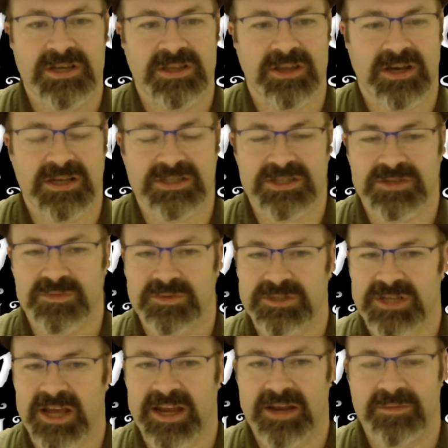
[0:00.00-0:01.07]
the hostages were
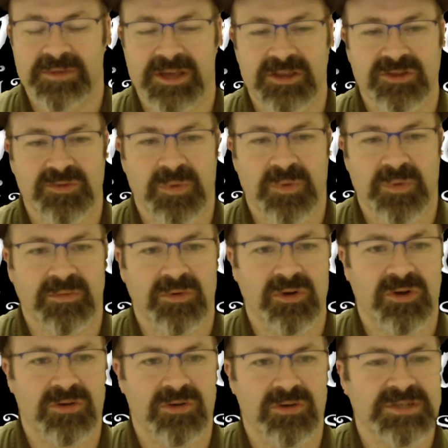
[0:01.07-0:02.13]
tied up, the others wore
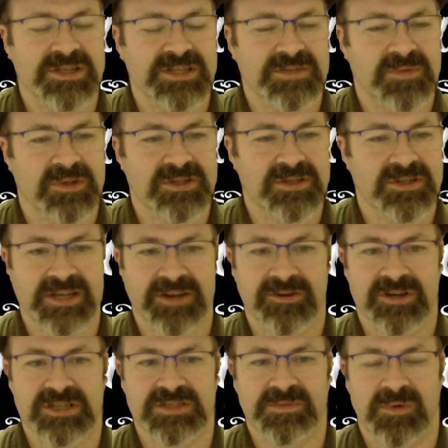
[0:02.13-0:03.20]
robes, and the smell of
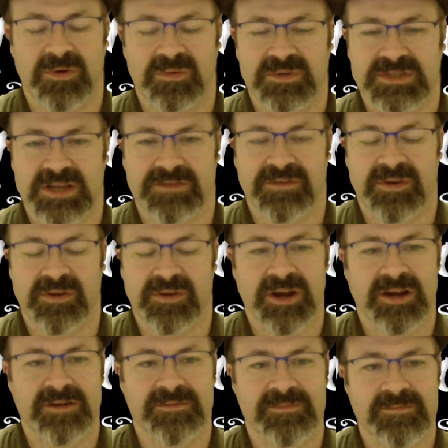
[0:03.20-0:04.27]
cigarette smoke was
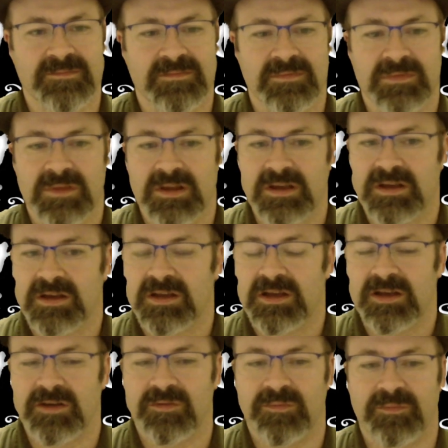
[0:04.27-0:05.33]
everywhere.
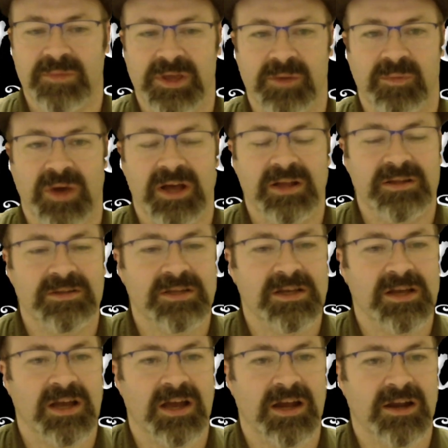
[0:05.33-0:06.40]
Meanwhile,
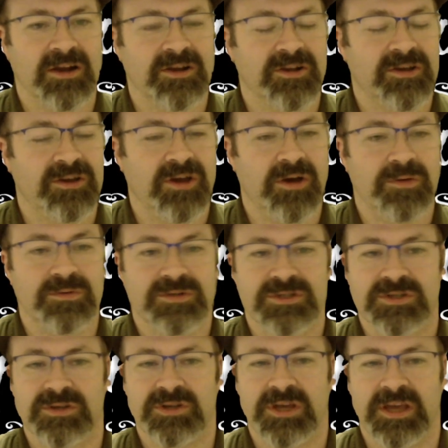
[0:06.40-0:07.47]
our
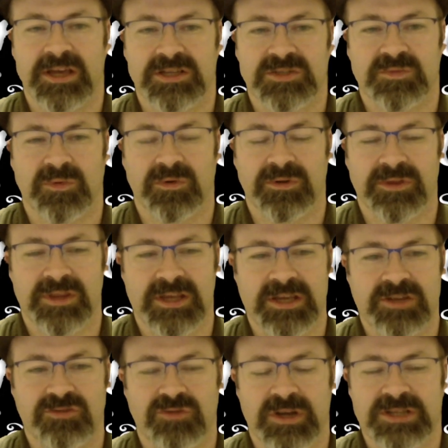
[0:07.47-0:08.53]
ghost explored the
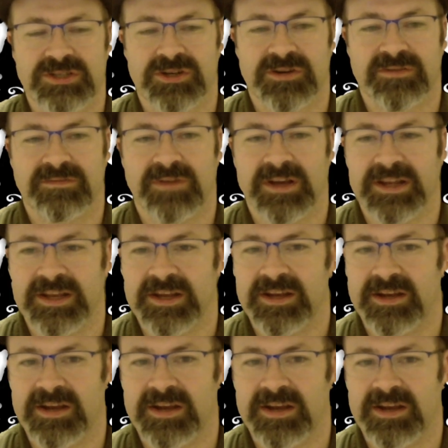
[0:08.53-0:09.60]
dresser,
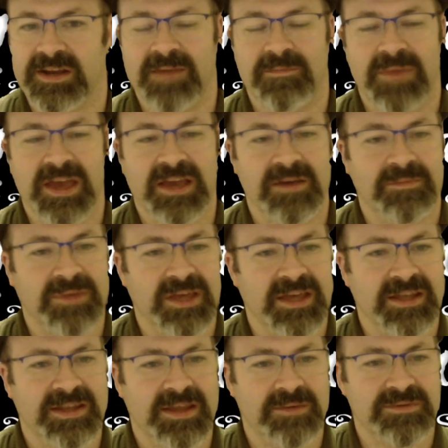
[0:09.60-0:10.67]
finding a makeup
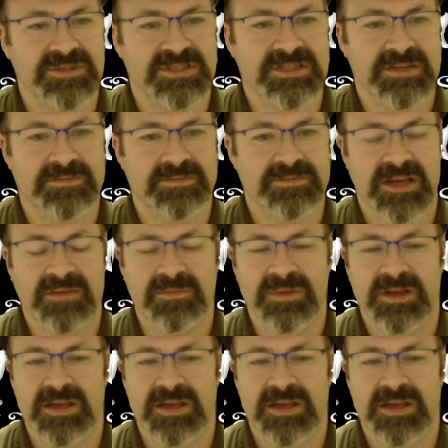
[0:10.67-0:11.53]
kit that was zipped up,